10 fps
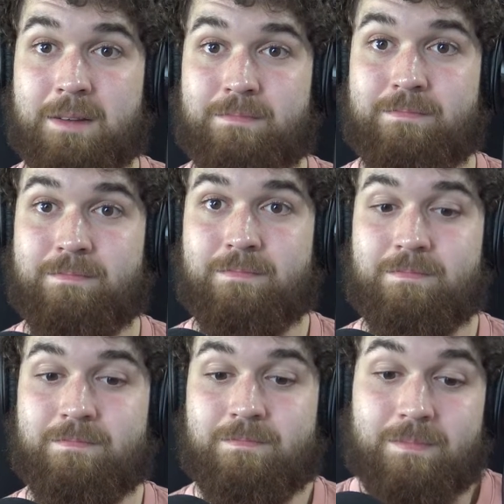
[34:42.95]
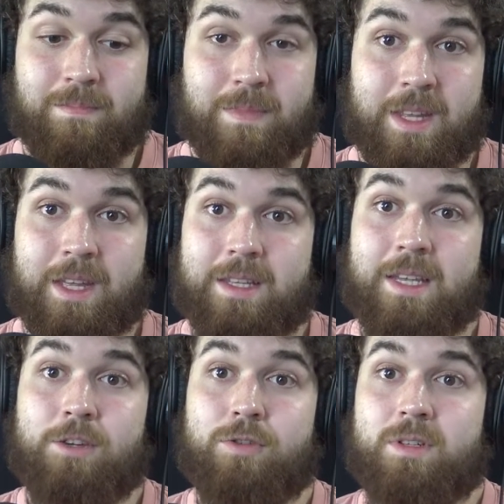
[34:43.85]
him? It's
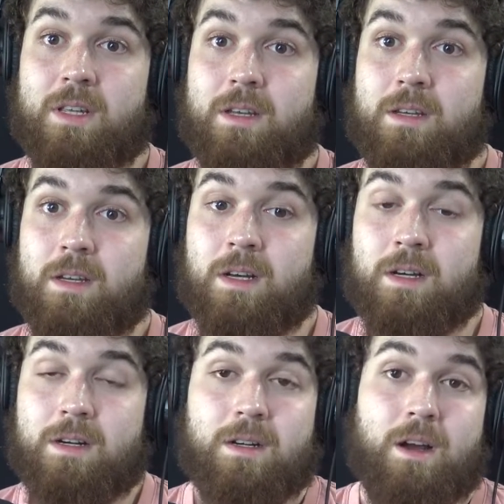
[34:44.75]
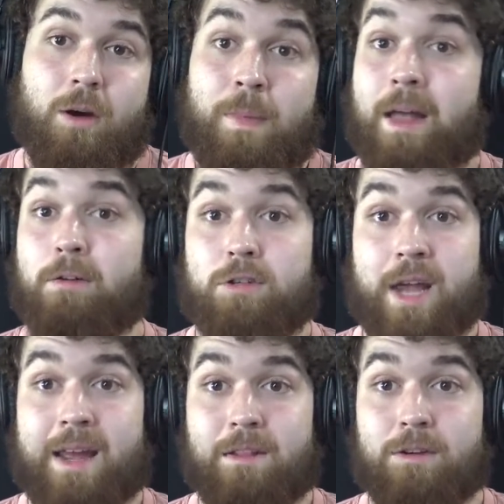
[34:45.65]
interesting. Are Michael
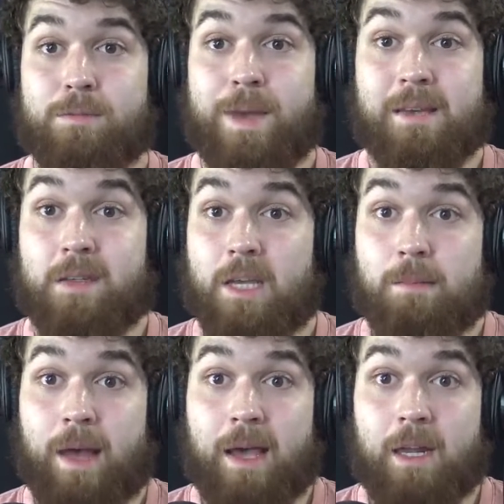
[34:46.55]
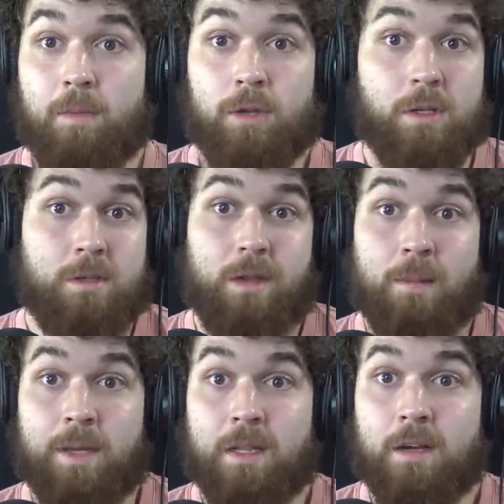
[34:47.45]
Chandler's best days behind him? Because, I
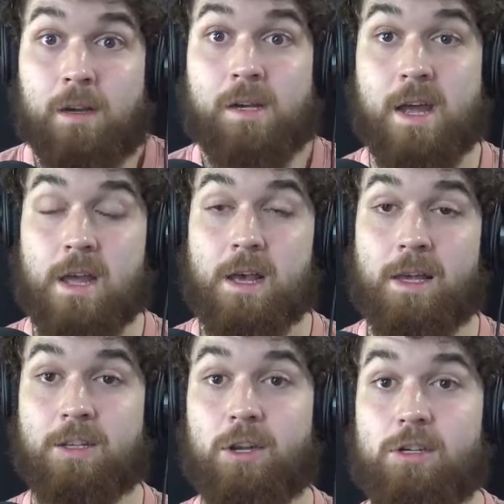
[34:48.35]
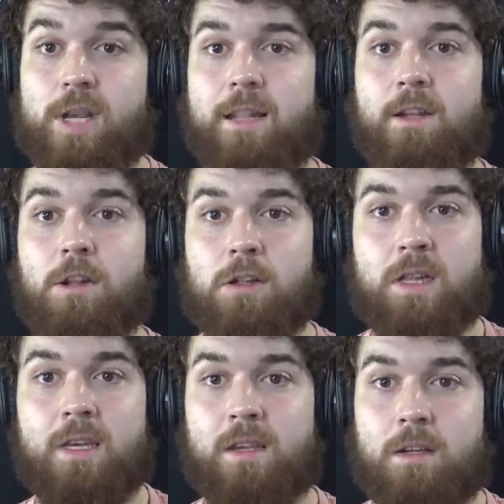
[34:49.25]
mean, look, as good as Chandler looked,
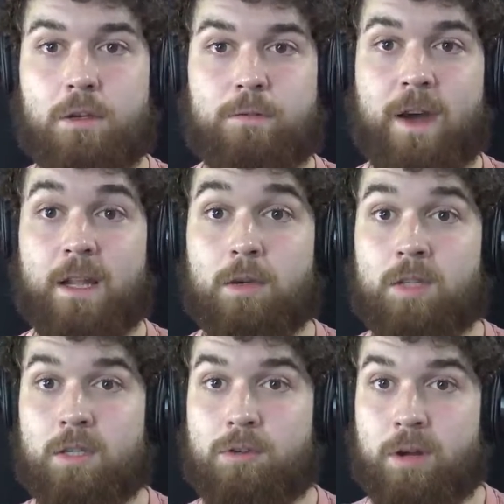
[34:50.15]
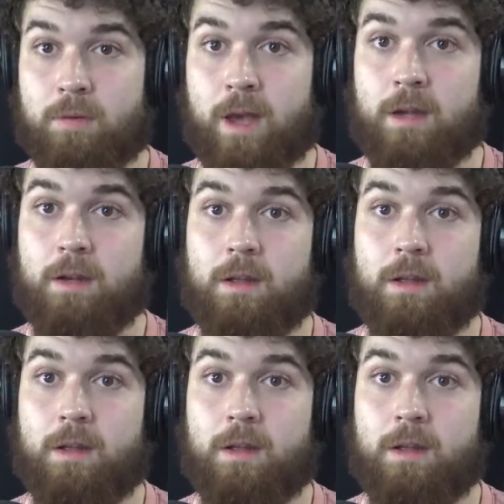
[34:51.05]
he is on a 2-fight losing streak, right?